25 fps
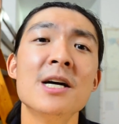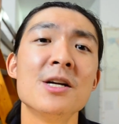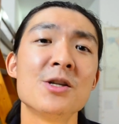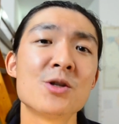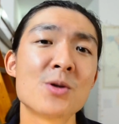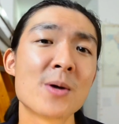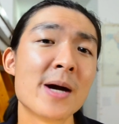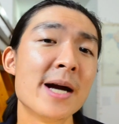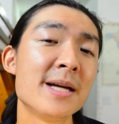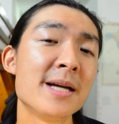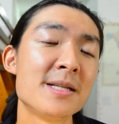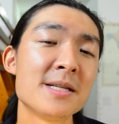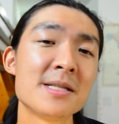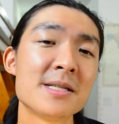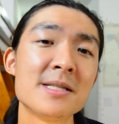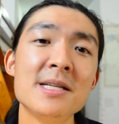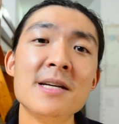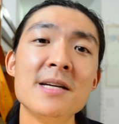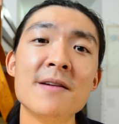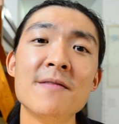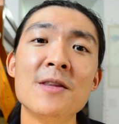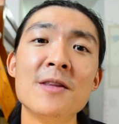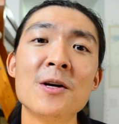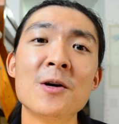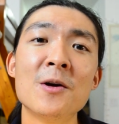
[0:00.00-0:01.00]
Try to
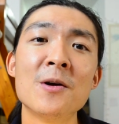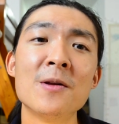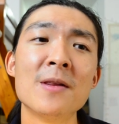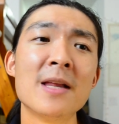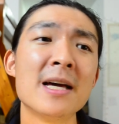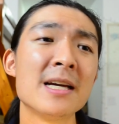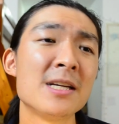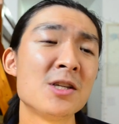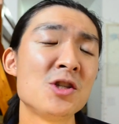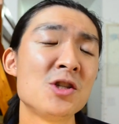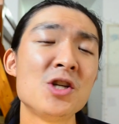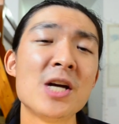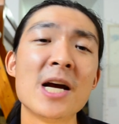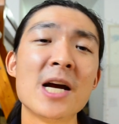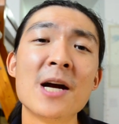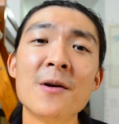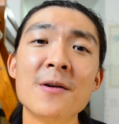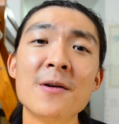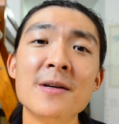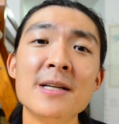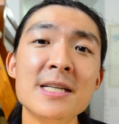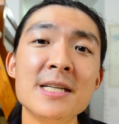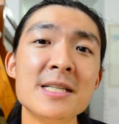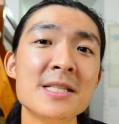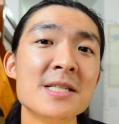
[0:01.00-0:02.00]
see if there are like
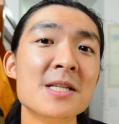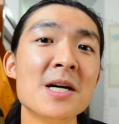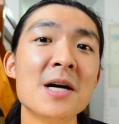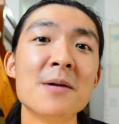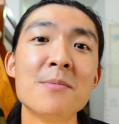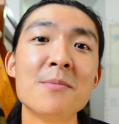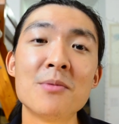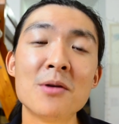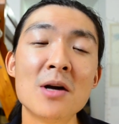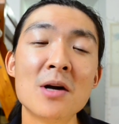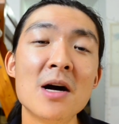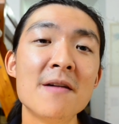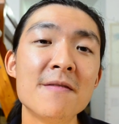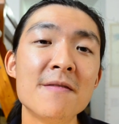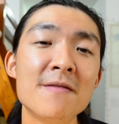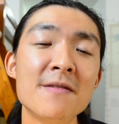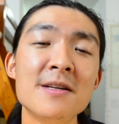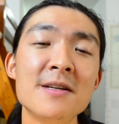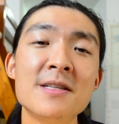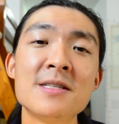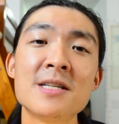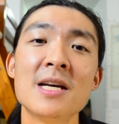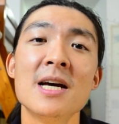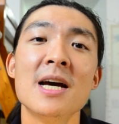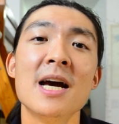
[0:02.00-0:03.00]
charities,
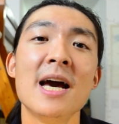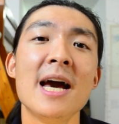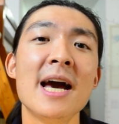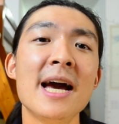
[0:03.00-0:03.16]
nonprofits,